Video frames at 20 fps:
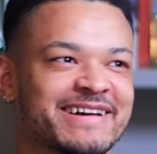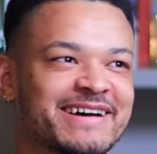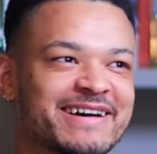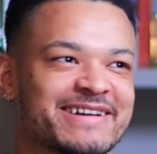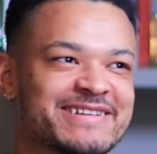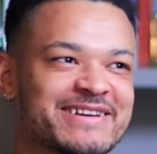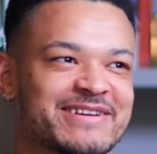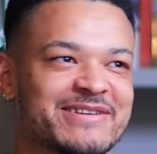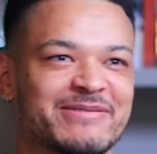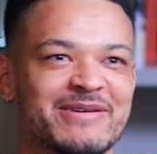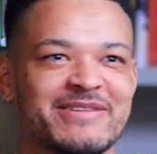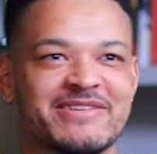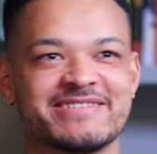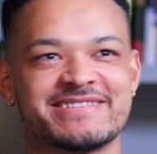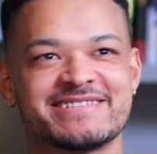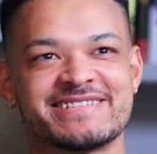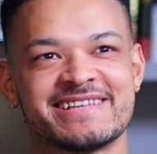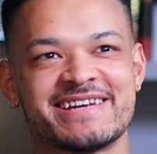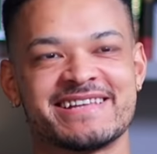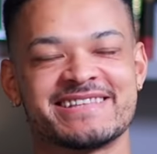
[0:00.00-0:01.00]
I don't know whether I
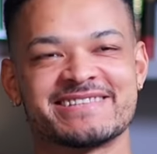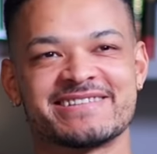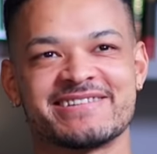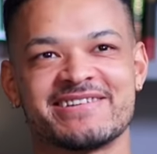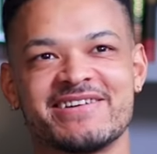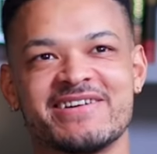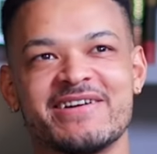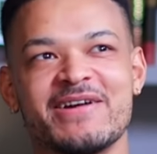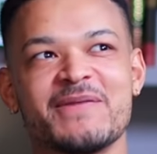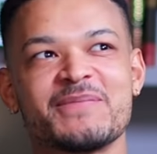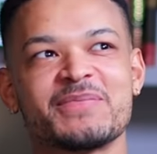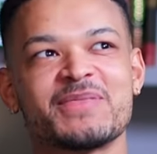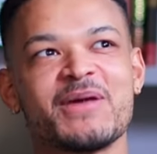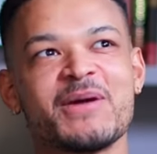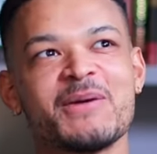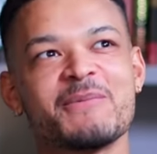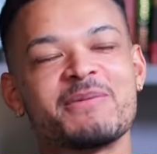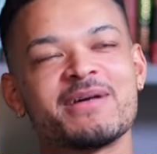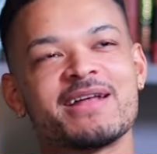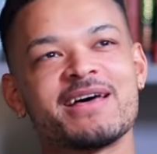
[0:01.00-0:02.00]
should say this or not.
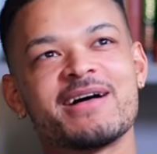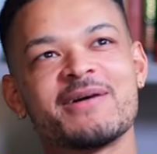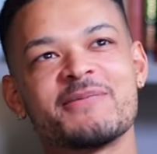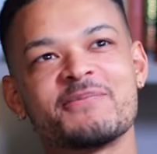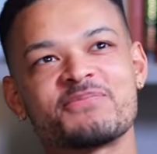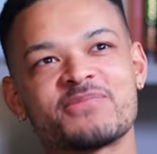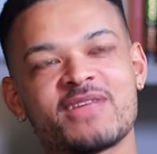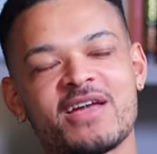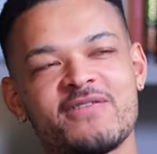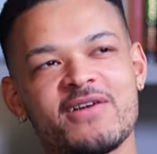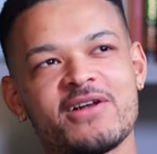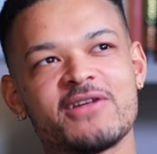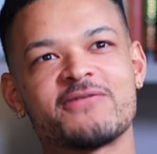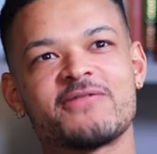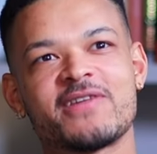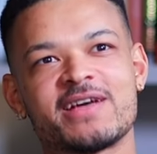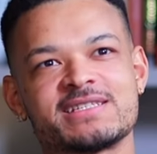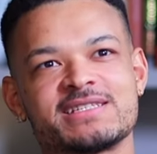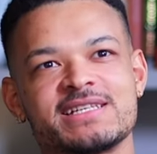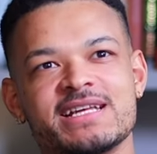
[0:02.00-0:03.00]
But um, I found it
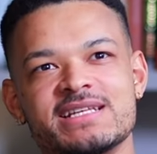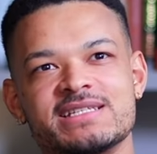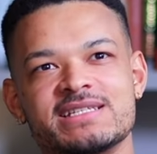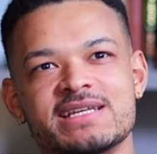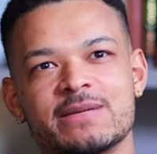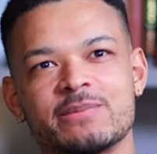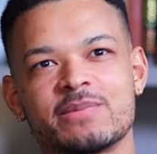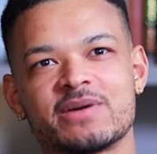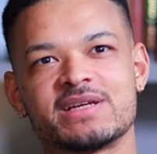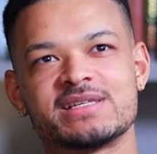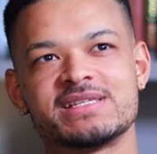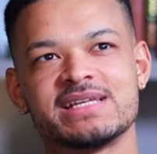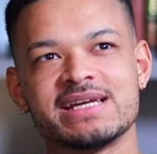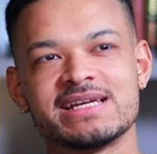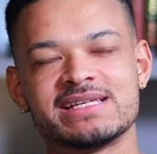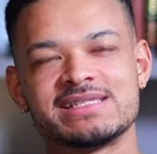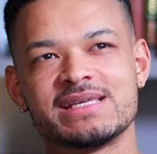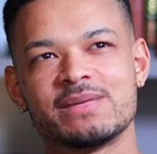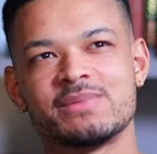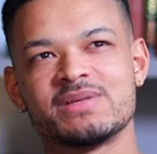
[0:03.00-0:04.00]
fascinating because he
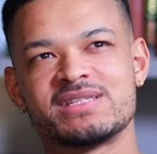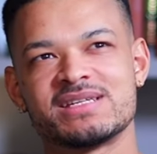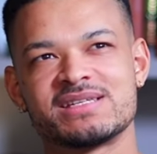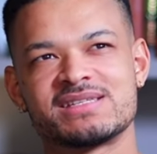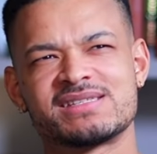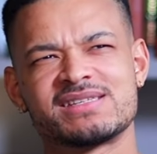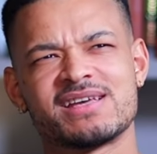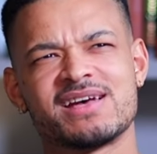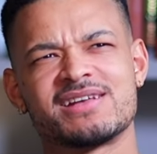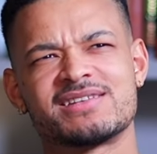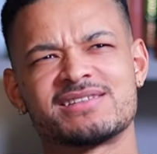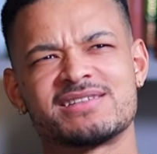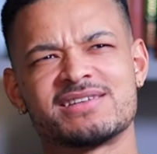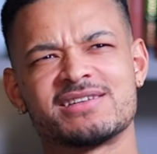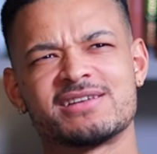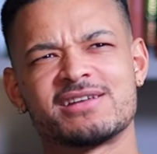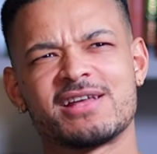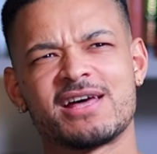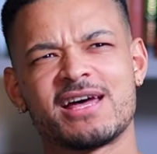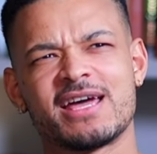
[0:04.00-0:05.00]
exhibited
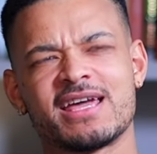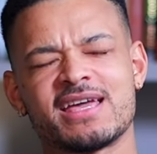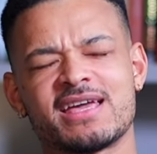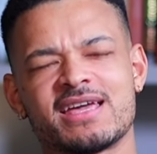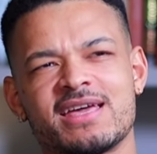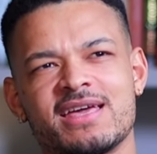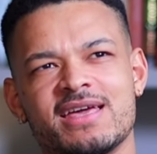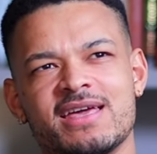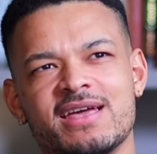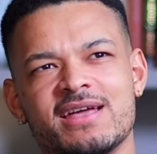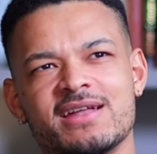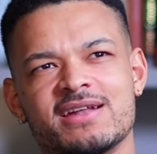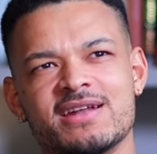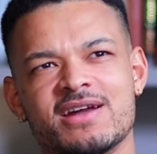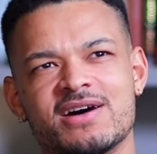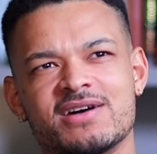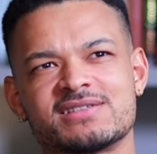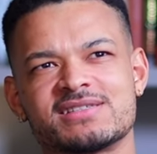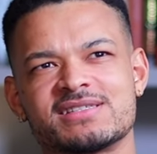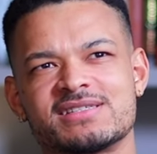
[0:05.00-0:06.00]
certain like
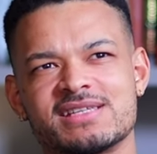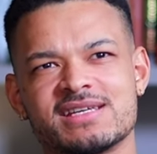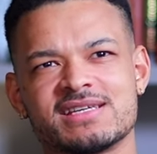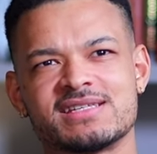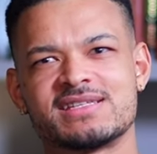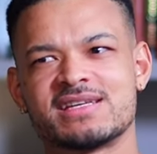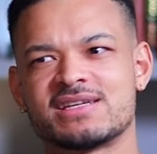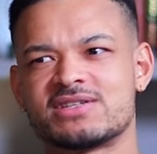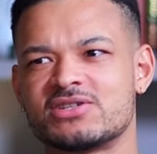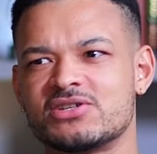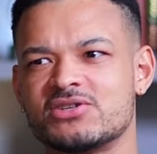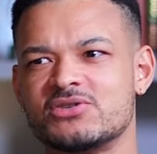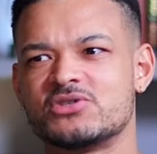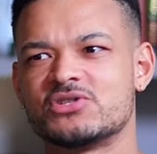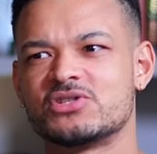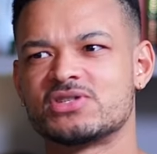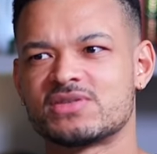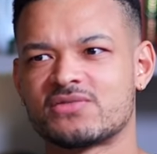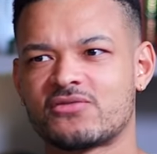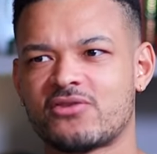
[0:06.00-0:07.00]
narcissistic
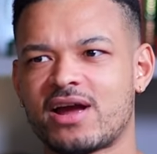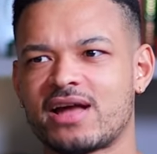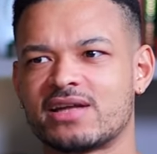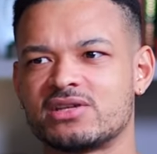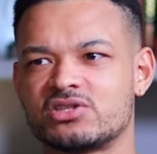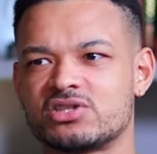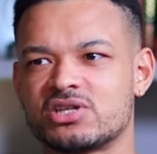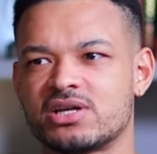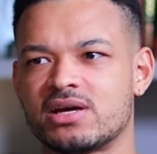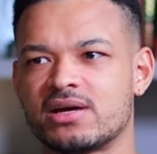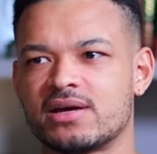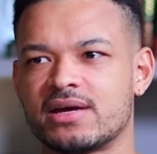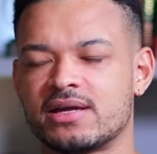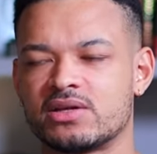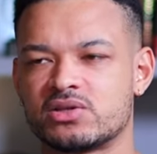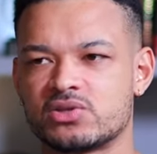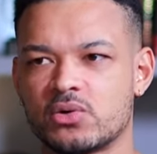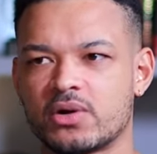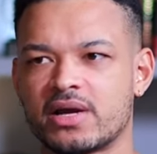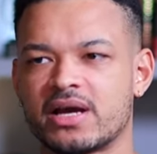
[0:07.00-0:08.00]
delusions of grandeur
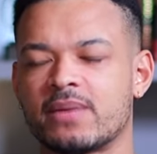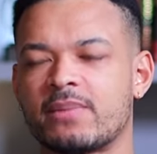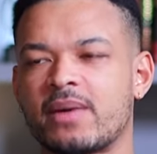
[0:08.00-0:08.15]
in talking